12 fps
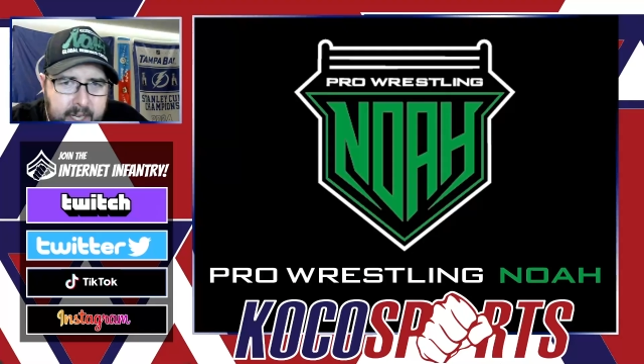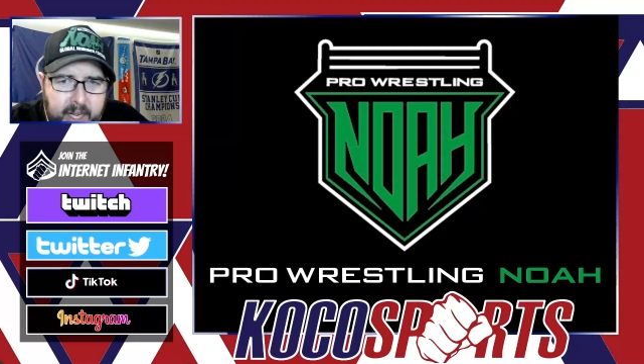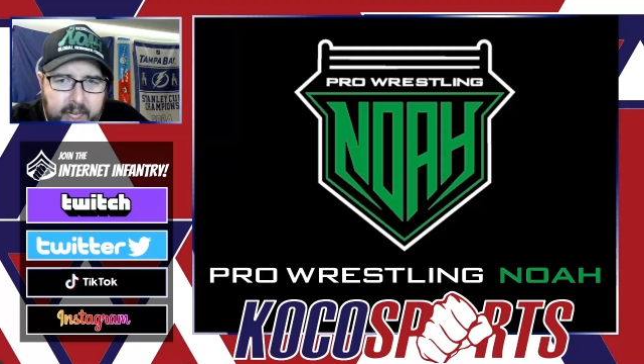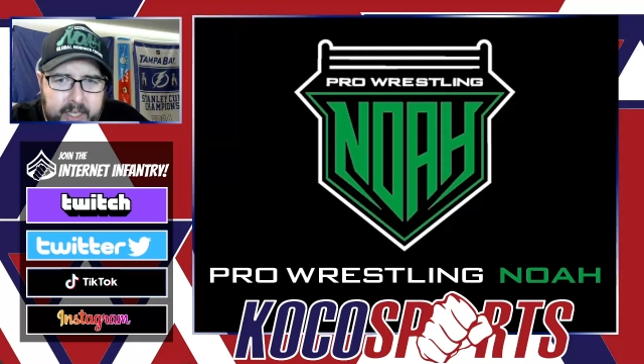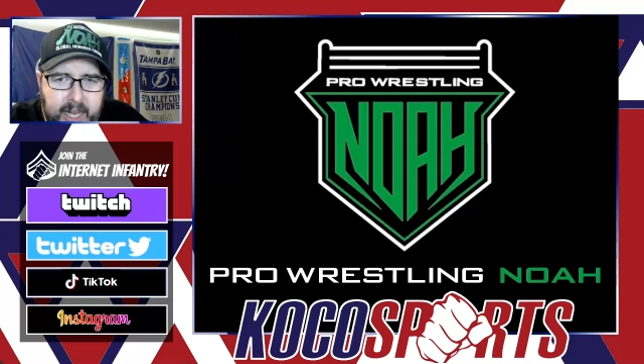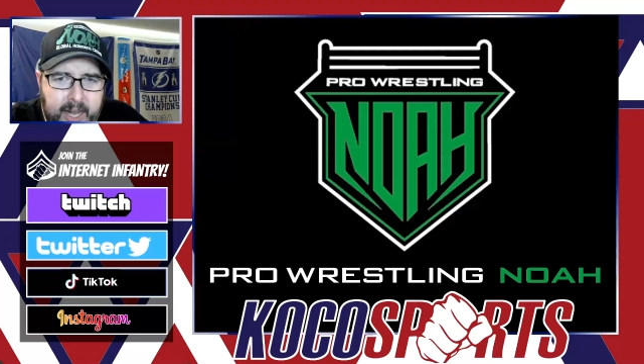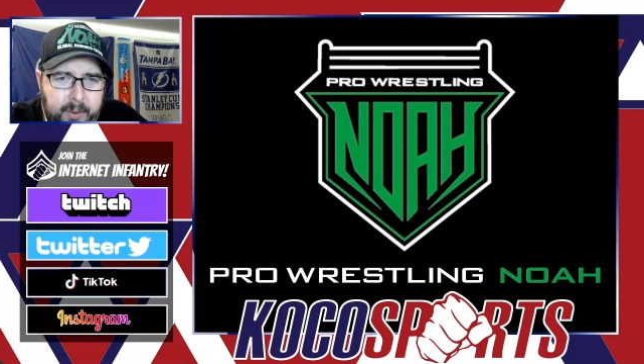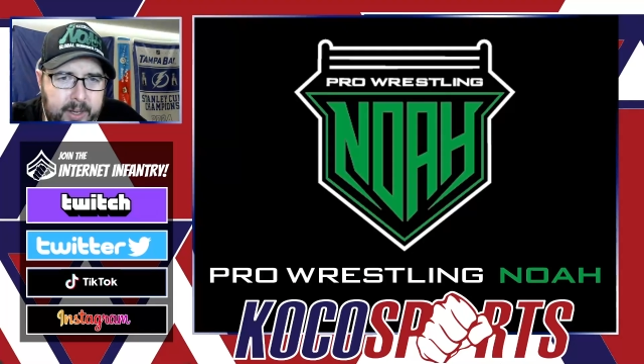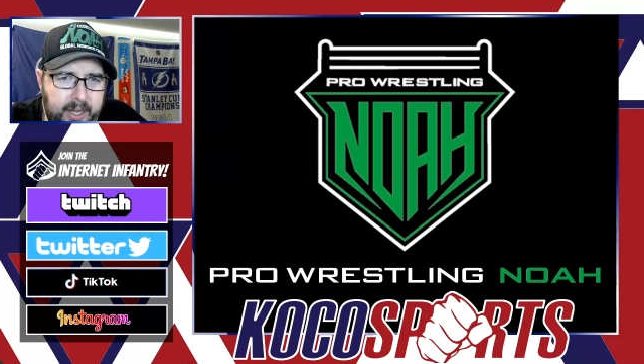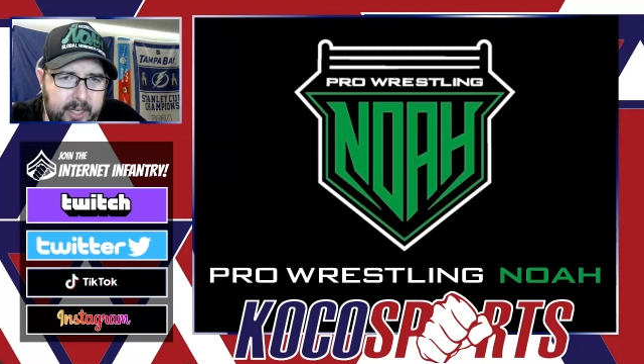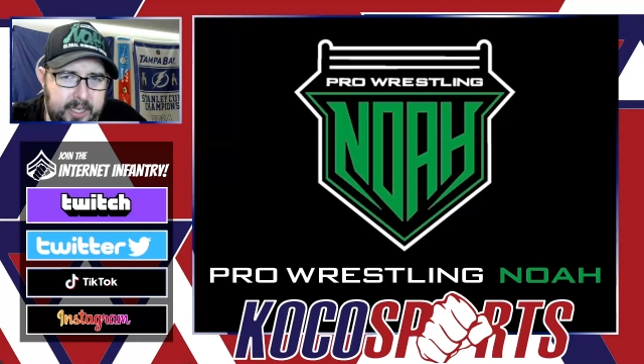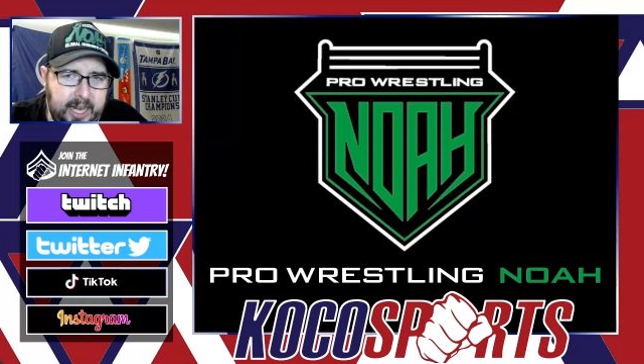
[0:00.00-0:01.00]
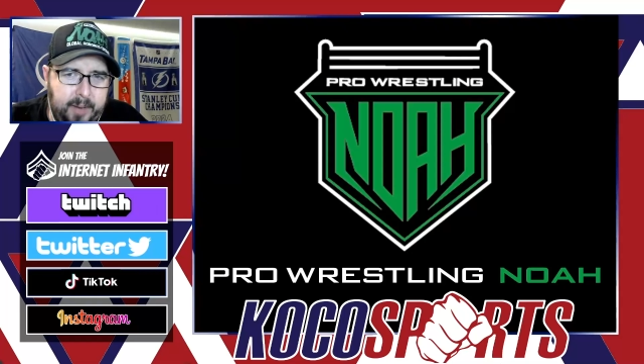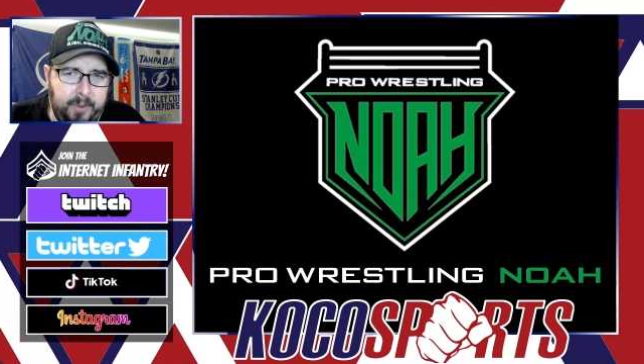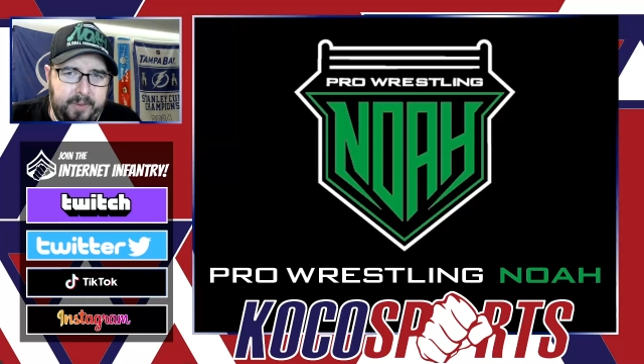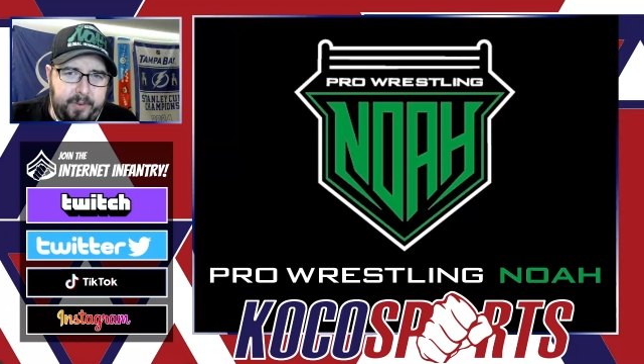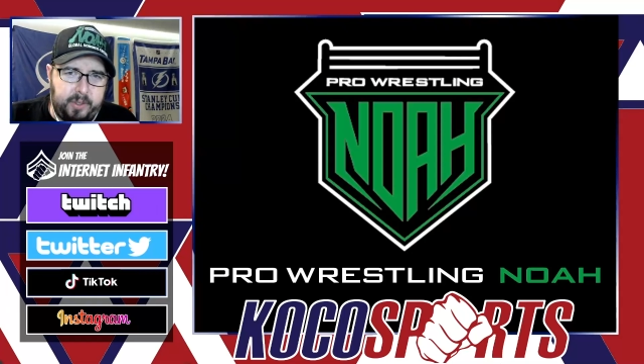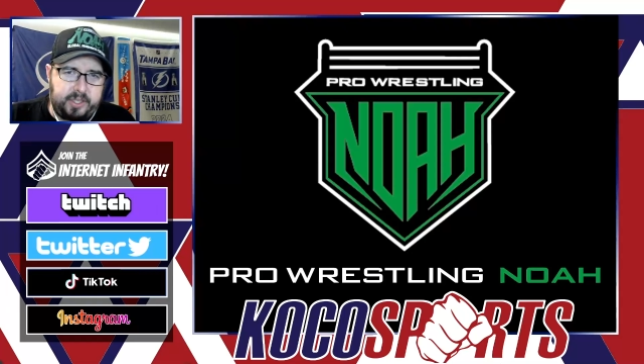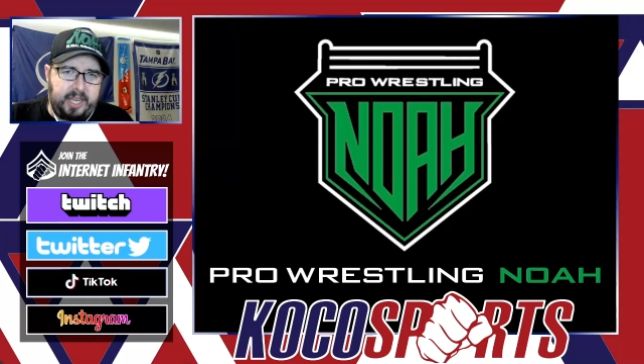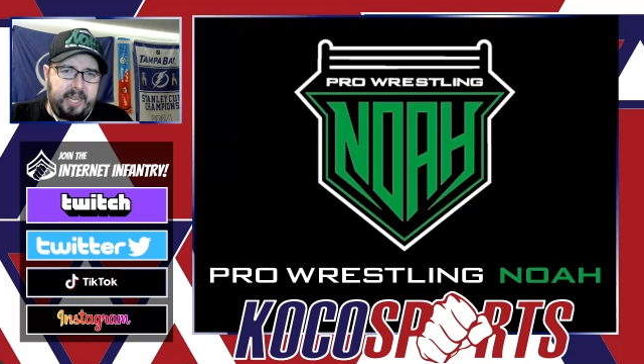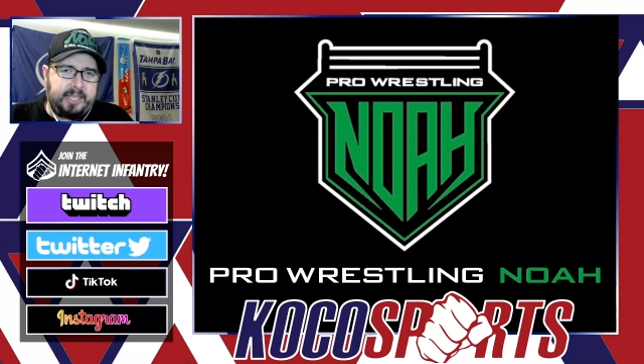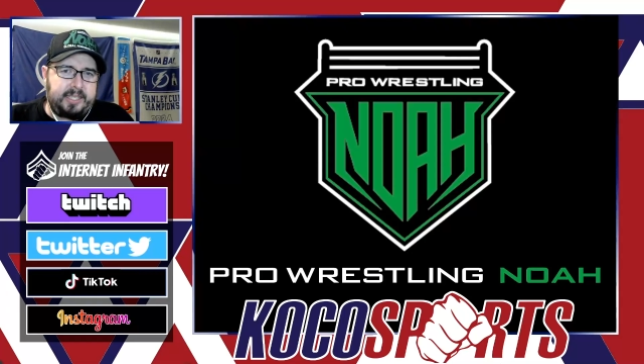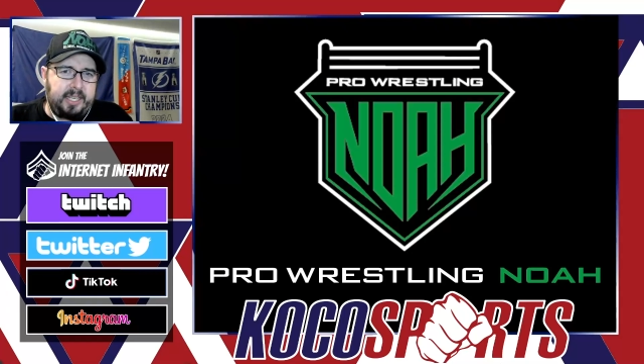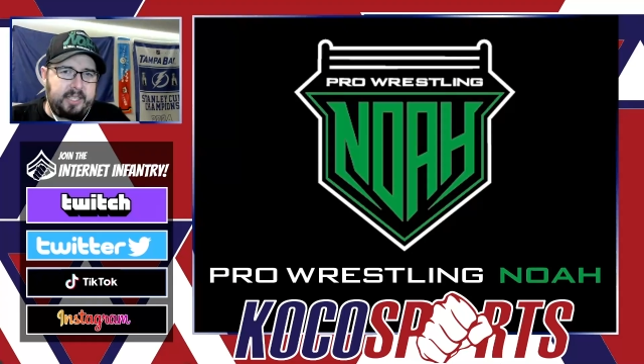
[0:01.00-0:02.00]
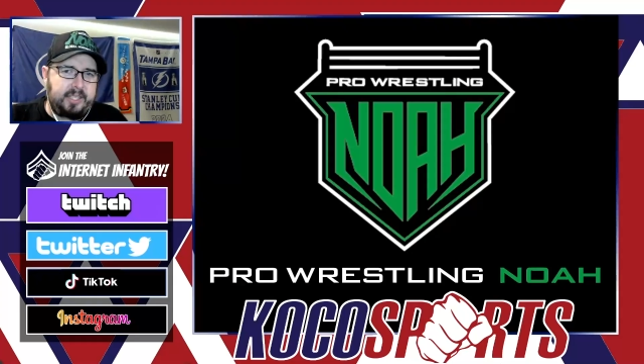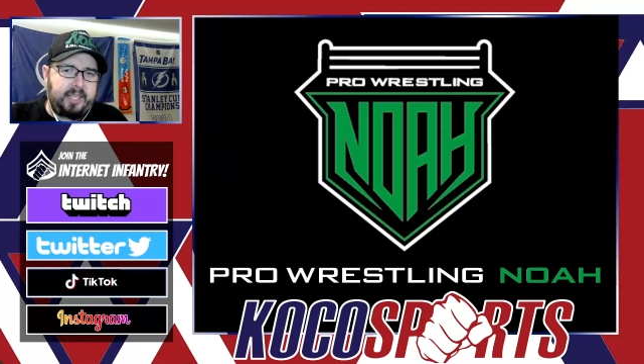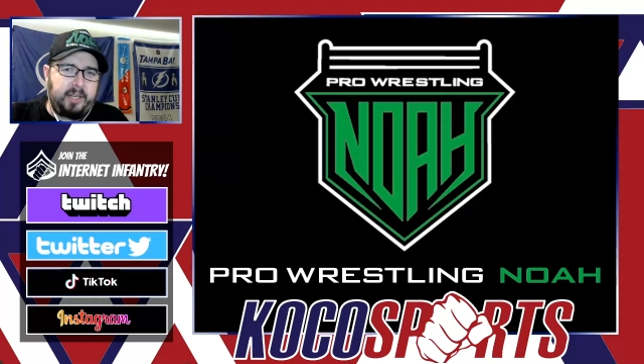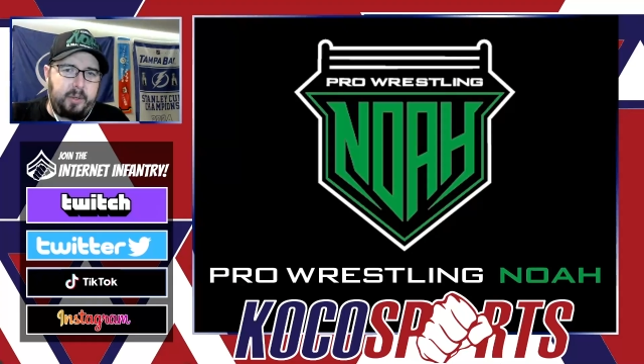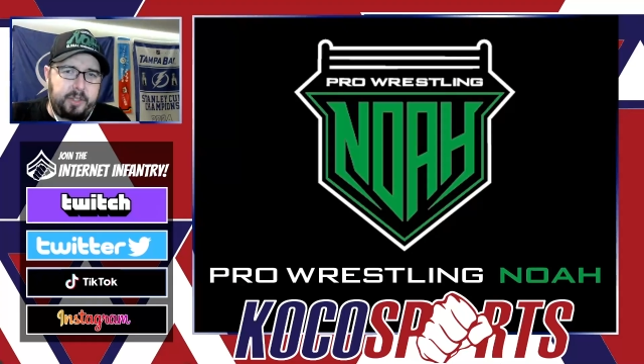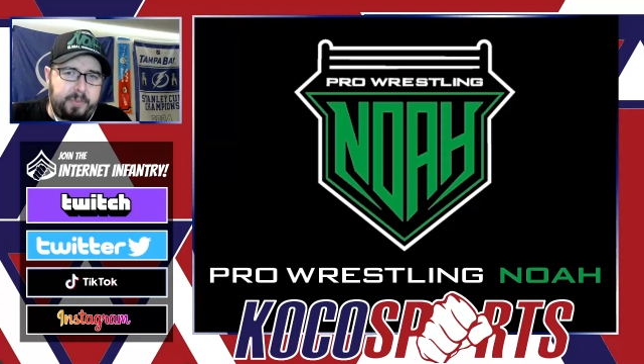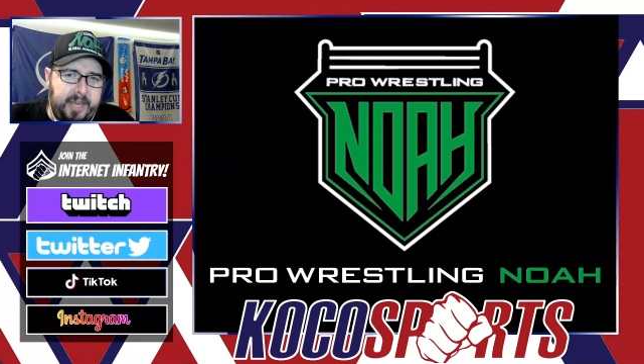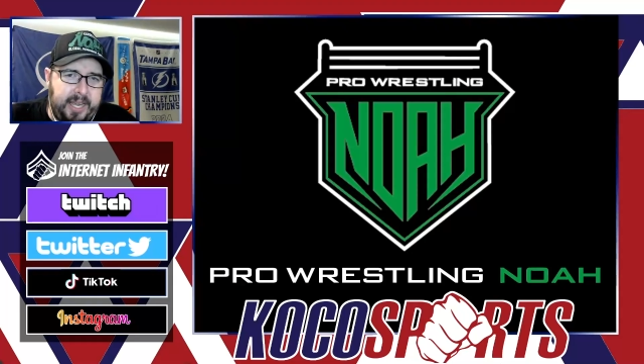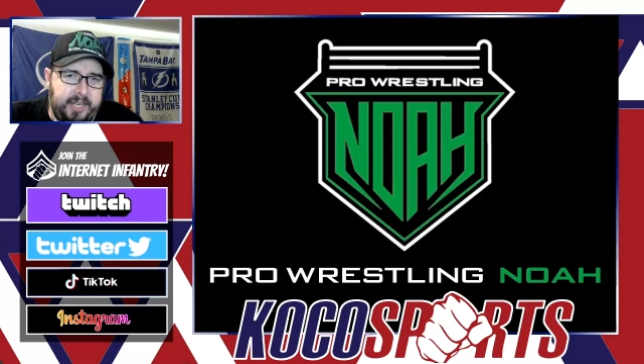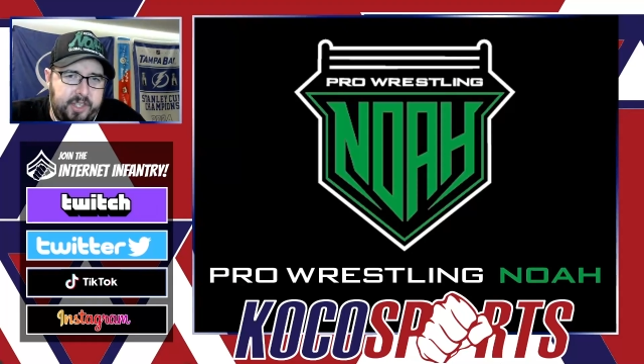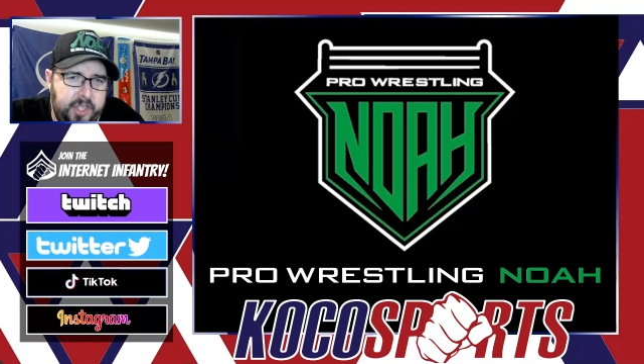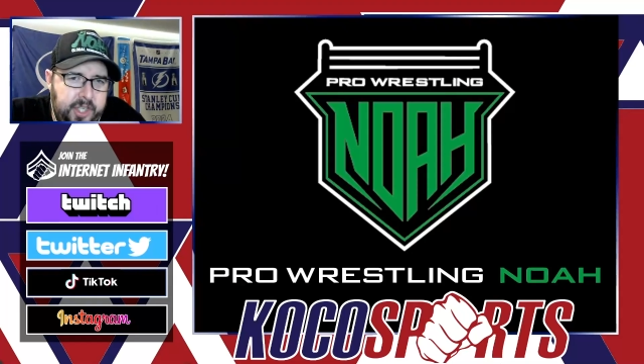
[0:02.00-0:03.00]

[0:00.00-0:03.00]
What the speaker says: Agawa versus Eita singles match